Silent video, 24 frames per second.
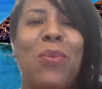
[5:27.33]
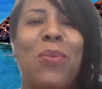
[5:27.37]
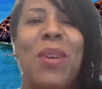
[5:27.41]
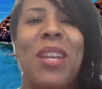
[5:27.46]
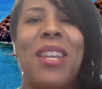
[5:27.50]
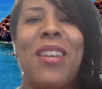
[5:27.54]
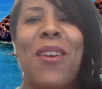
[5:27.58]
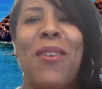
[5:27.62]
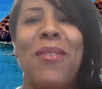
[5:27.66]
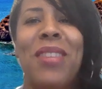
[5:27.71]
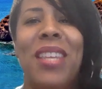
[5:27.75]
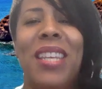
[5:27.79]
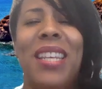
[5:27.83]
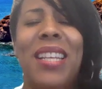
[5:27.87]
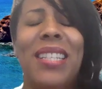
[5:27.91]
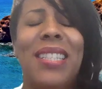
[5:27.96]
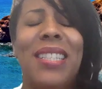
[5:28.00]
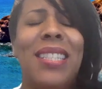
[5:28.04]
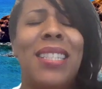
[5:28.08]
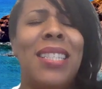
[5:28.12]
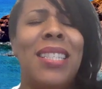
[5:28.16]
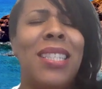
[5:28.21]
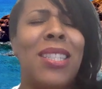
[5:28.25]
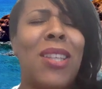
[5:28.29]
We know that
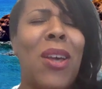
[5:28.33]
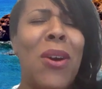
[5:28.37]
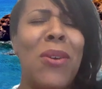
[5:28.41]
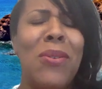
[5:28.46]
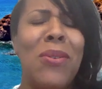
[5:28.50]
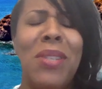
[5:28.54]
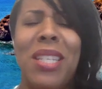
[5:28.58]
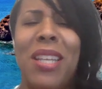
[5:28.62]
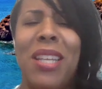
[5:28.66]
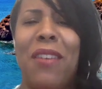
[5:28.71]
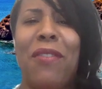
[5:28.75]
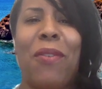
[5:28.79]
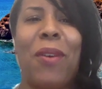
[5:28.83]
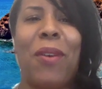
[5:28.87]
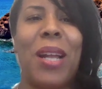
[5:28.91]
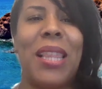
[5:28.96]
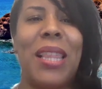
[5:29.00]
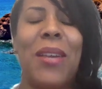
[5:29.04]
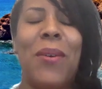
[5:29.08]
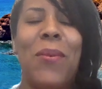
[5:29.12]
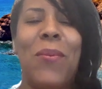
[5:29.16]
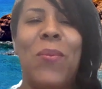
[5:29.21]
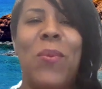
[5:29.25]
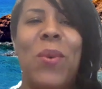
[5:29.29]
it's so different
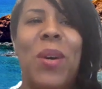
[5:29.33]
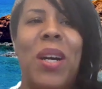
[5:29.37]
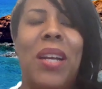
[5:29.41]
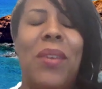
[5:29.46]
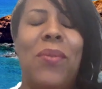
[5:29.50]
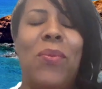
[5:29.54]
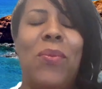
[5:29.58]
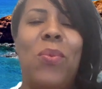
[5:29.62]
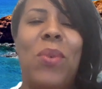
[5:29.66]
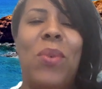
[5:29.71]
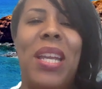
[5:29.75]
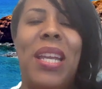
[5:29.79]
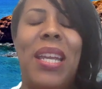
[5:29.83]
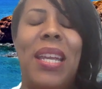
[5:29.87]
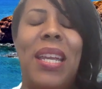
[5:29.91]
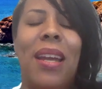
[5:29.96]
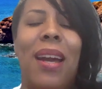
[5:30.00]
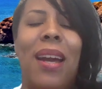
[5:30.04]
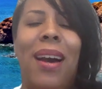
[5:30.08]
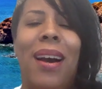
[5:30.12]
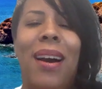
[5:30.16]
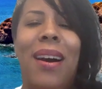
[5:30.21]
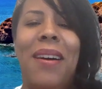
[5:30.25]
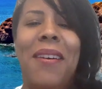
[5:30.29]
than what
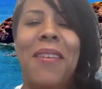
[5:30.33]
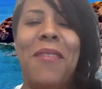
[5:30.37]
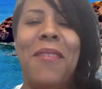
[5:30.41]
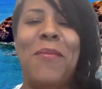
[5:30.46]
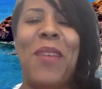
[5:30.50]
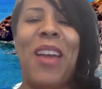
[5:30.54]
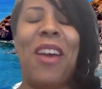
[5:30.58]
we um,